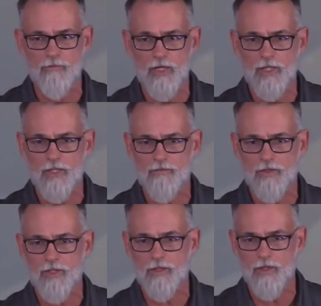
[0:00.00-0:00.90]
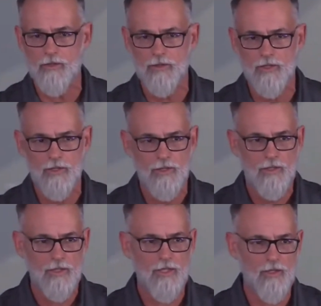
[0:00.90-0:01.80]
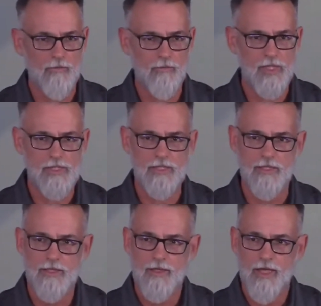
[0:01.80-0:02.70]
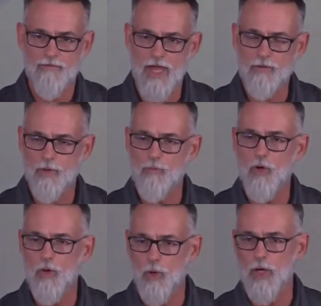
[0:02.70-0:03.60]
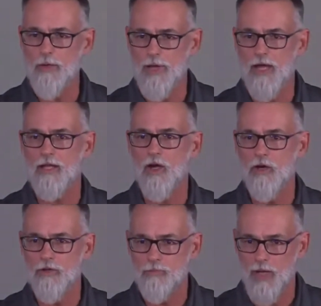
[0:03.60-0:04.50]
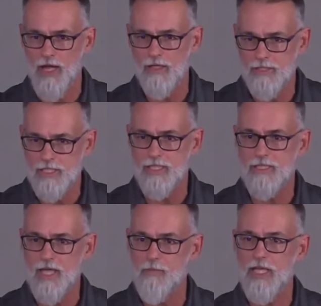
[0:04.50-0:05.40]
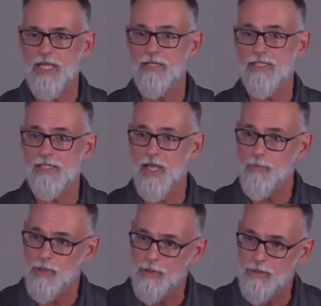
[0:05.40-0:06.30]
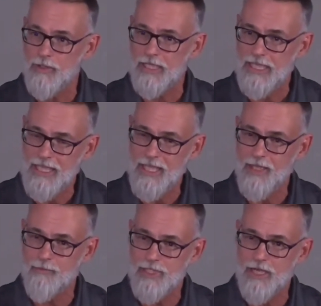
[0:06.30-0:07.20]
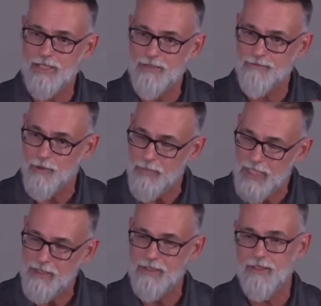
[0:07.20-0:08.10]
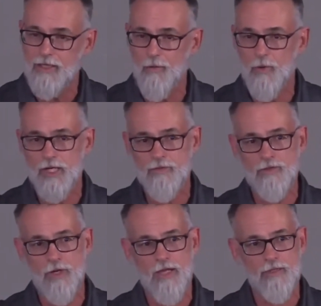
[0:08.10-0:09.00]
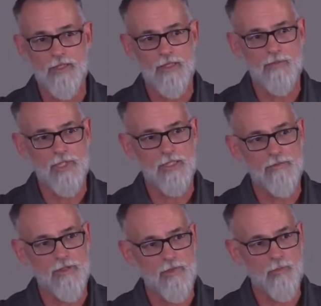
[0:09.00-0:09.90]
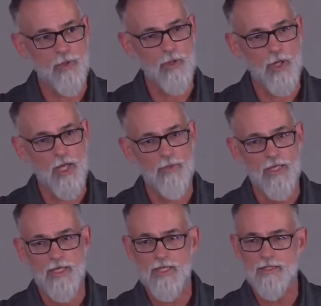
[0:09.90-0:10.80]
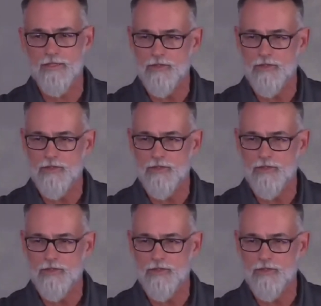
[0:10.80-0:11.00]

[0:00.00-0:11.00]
very, very low uh, risk. In fact, we're more worried about Earth biology contaminating the sample. The key objective for me, and one of the driving objectives of this program, is to